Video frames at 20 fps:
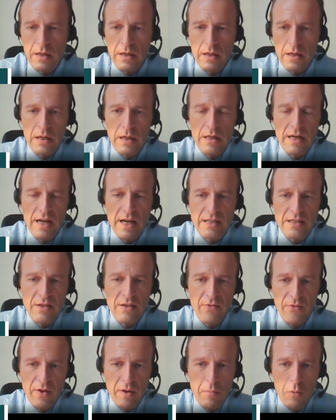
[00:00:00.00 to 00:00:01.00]
in
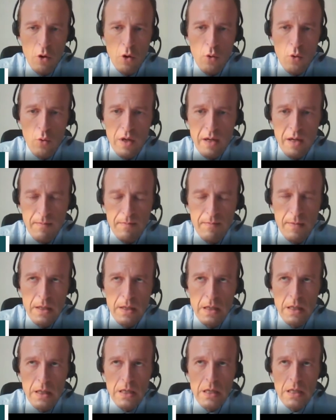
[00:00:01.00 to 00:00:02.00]
last February
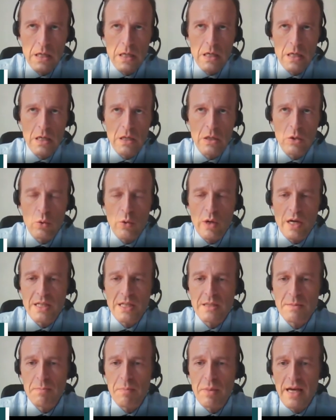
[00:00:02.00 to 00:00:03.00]
to
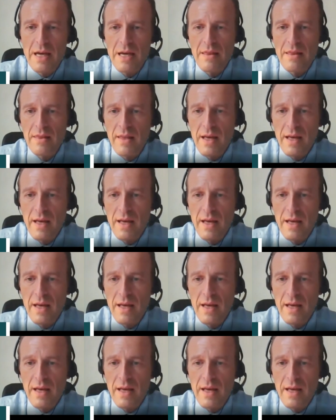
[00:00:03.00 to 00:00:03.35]
explain